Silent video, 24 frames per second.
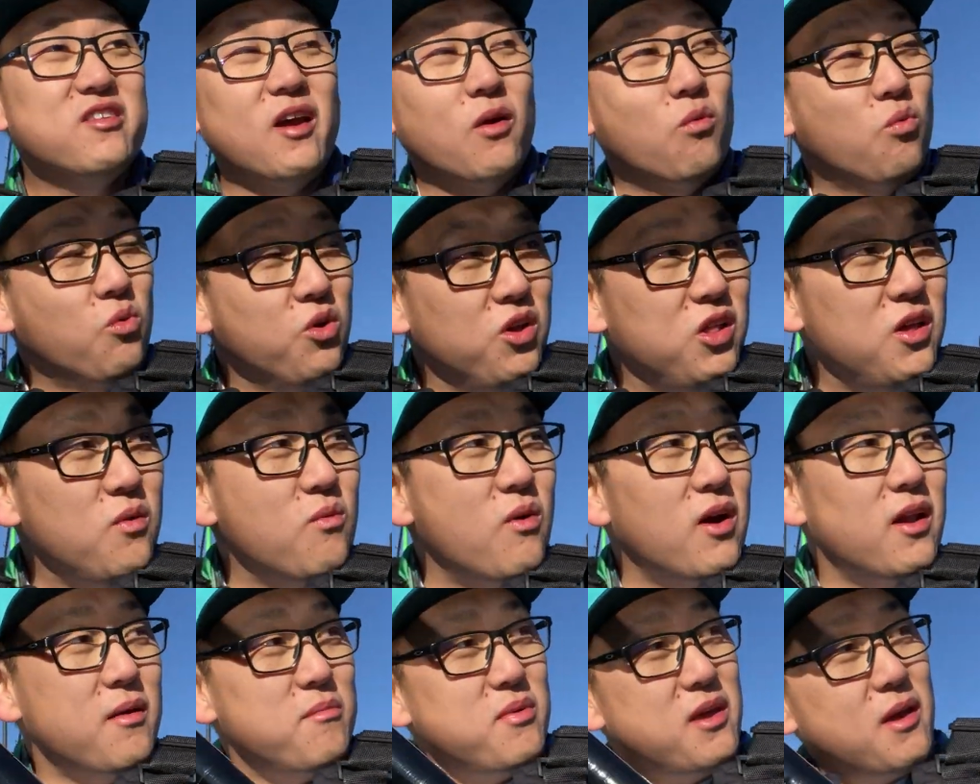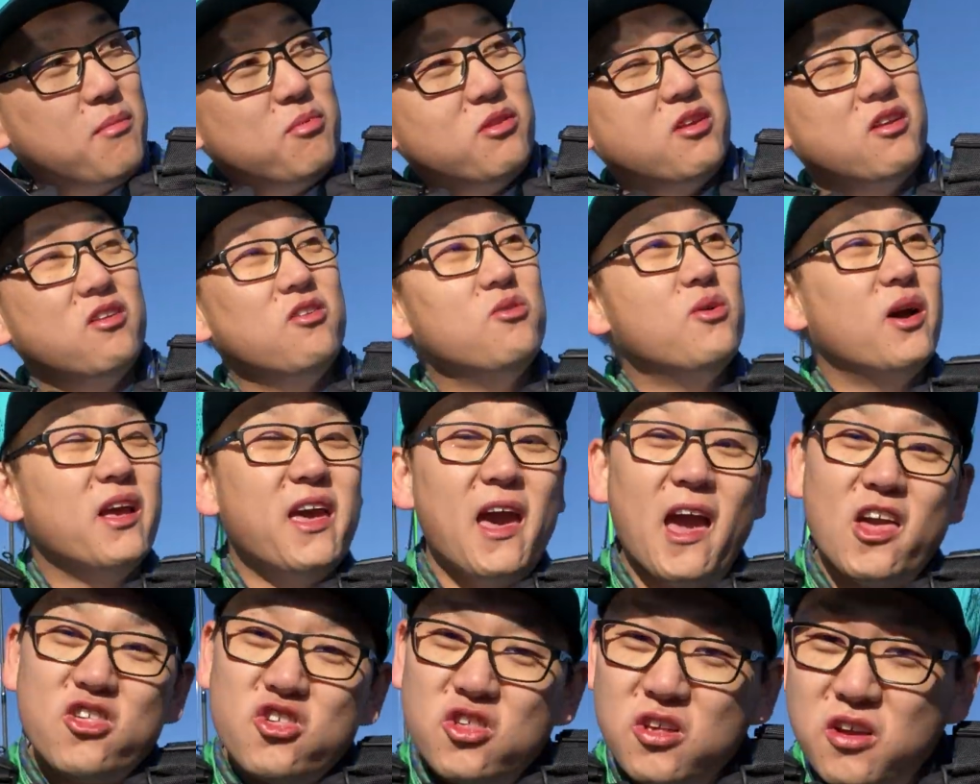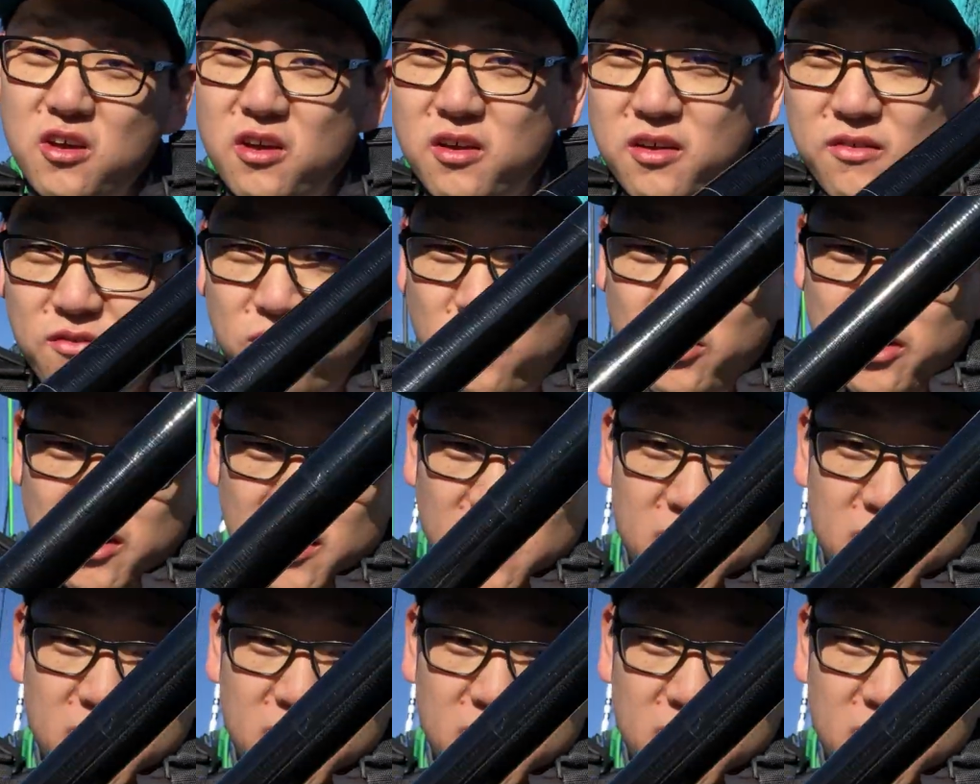I really want to be able to do a catch and cook for you.